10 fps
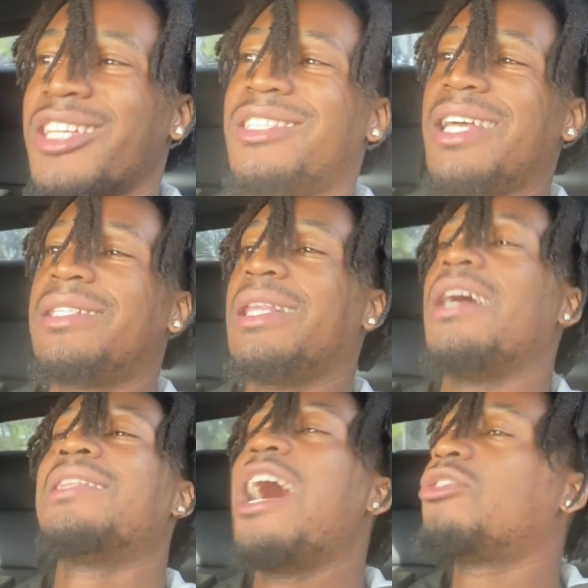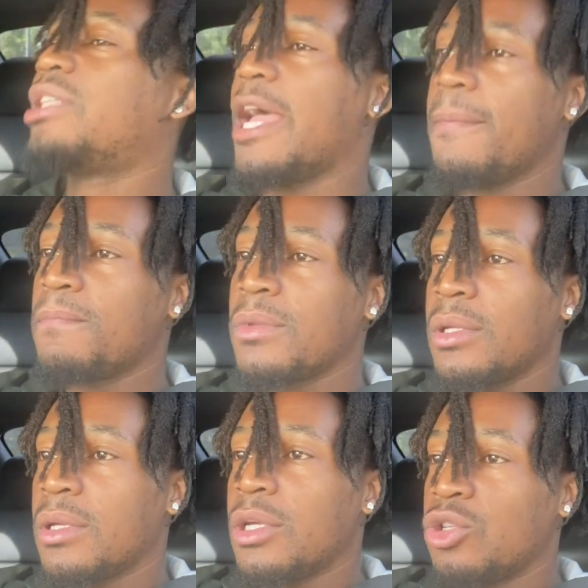just announced that
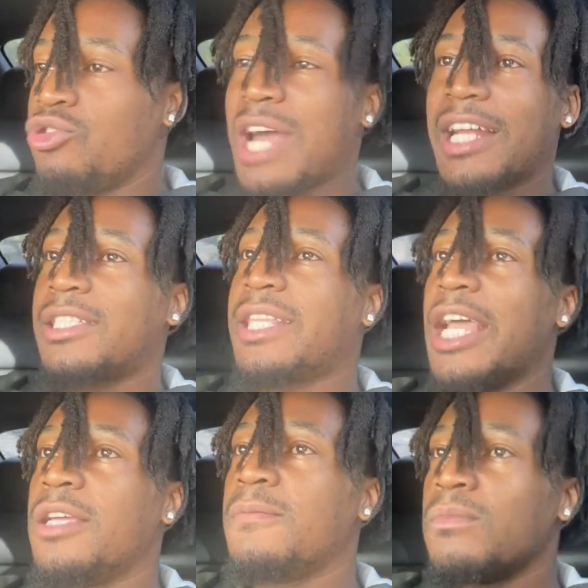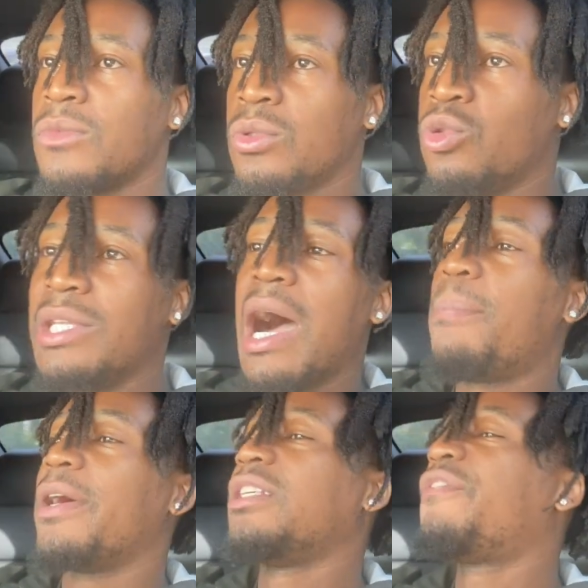United States do not
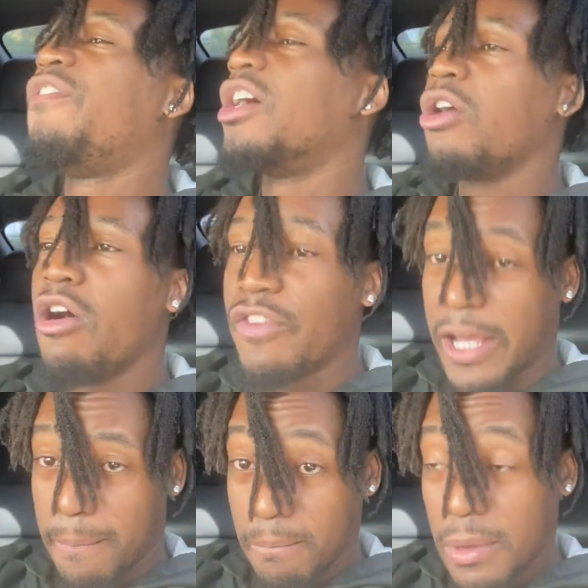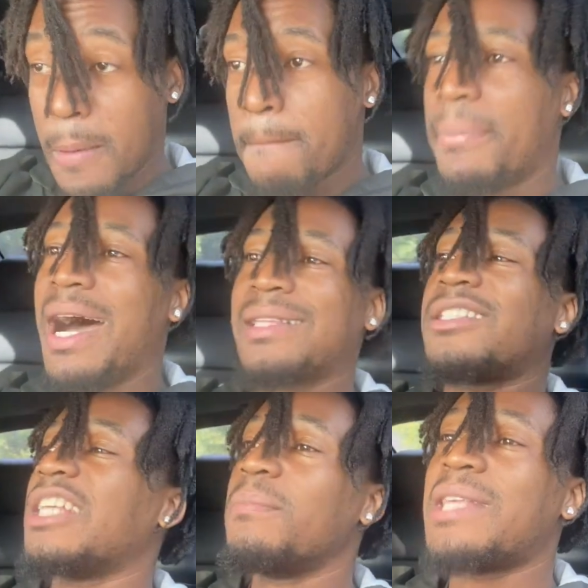put its foot over there. But at the
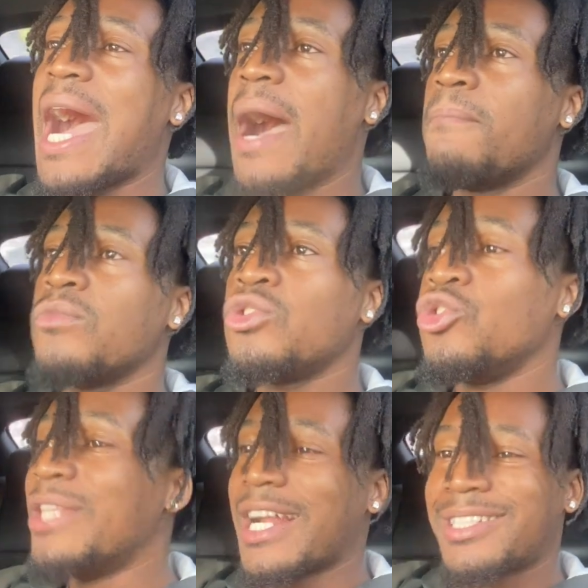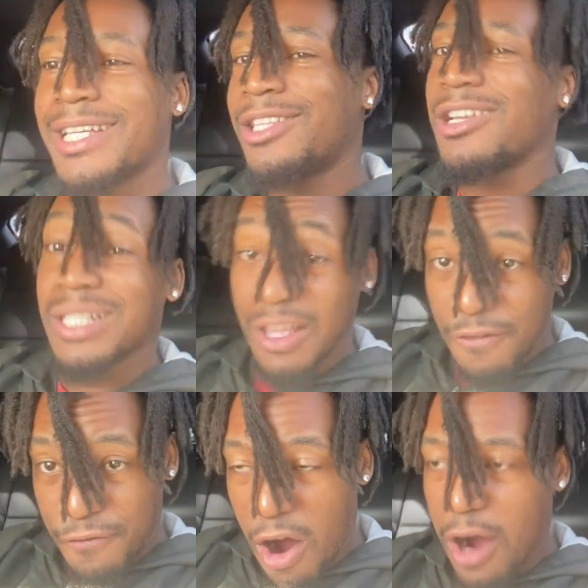same time, United States doesn't give a
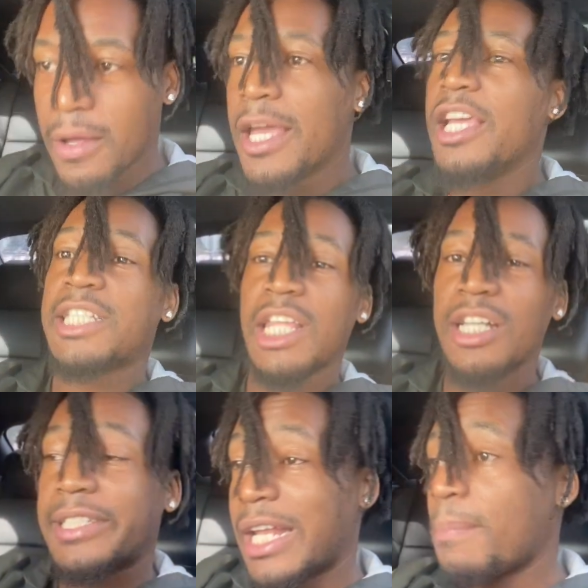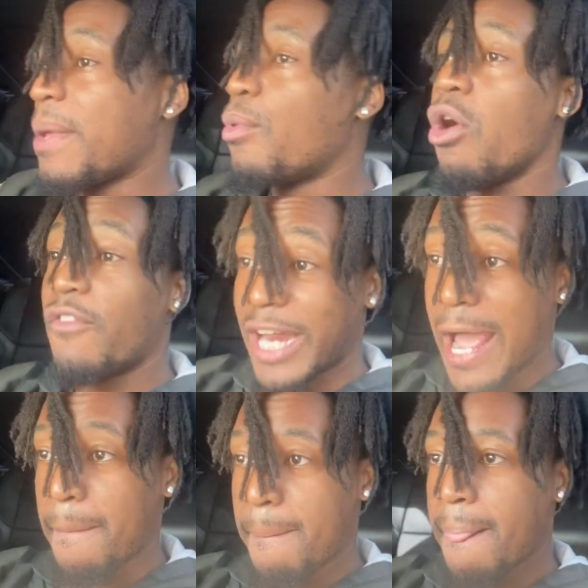fuck. It's still sending people over there,
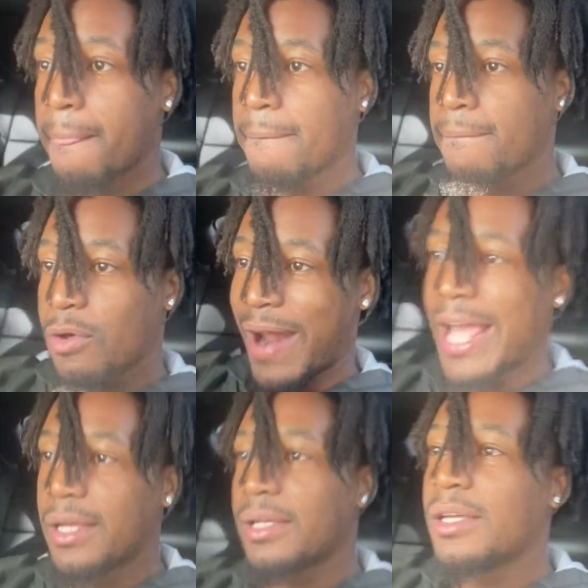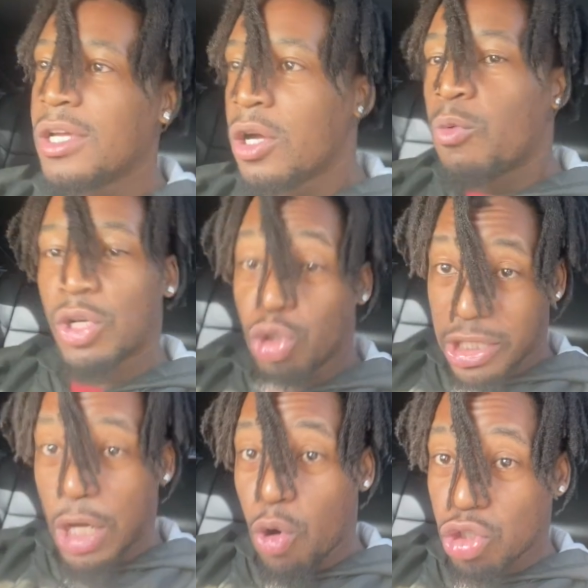right? What you
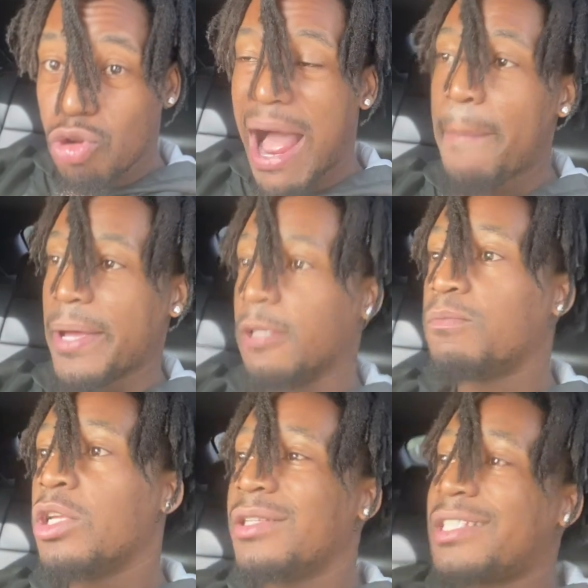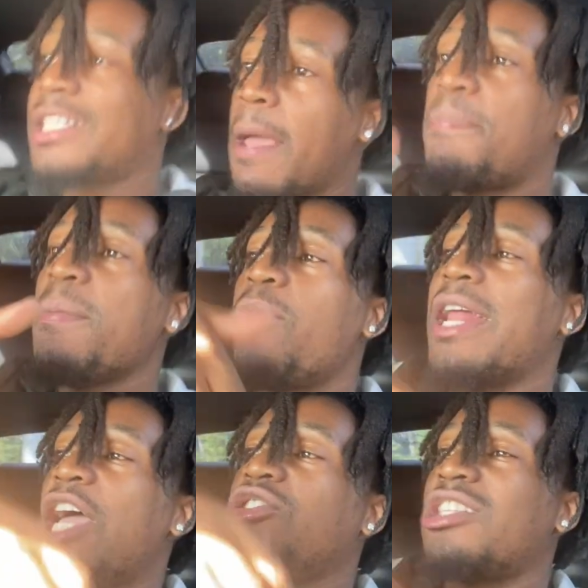think going to happen? The same people
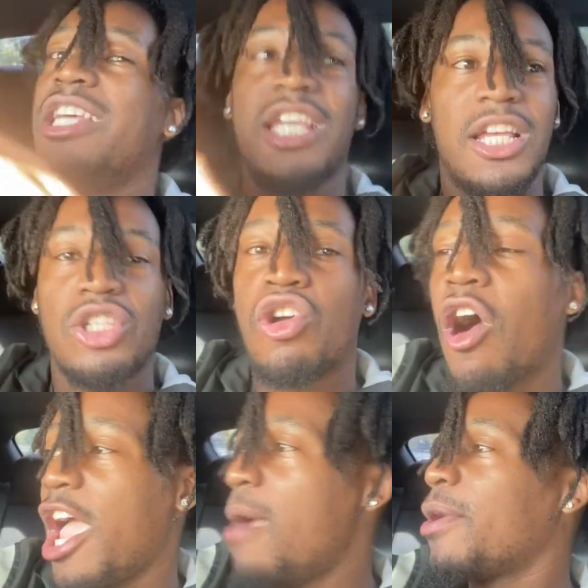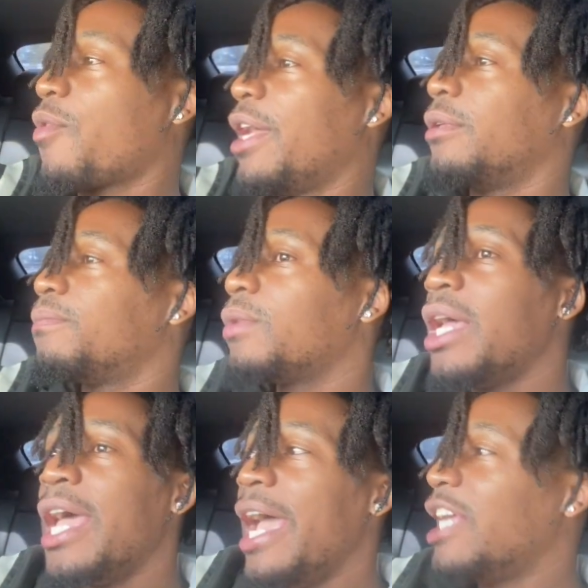that you see here, so-called immigrant,
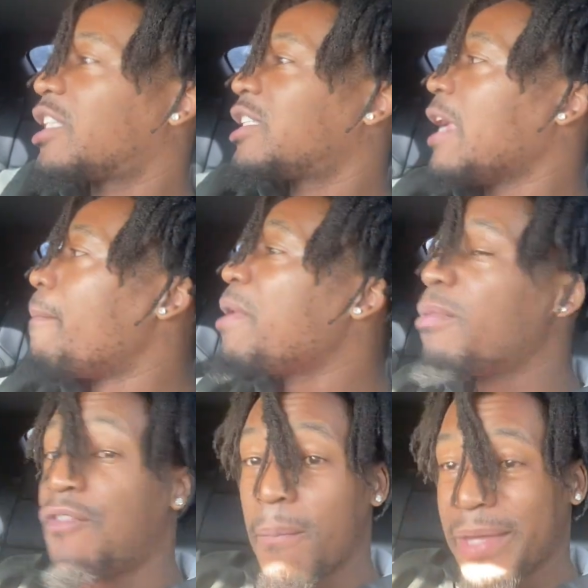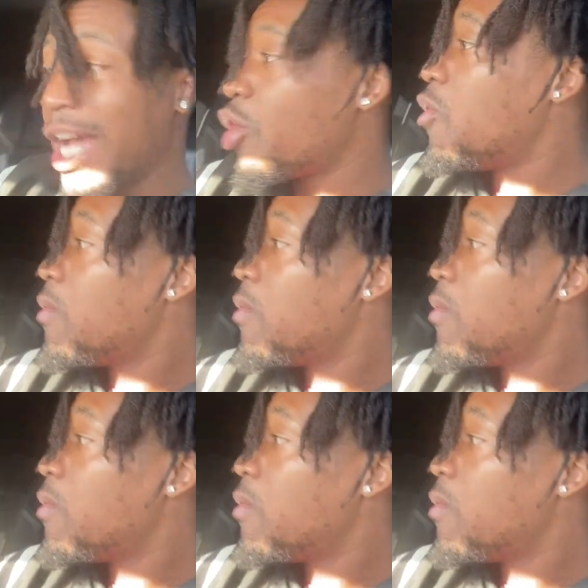it's the same people from NATO,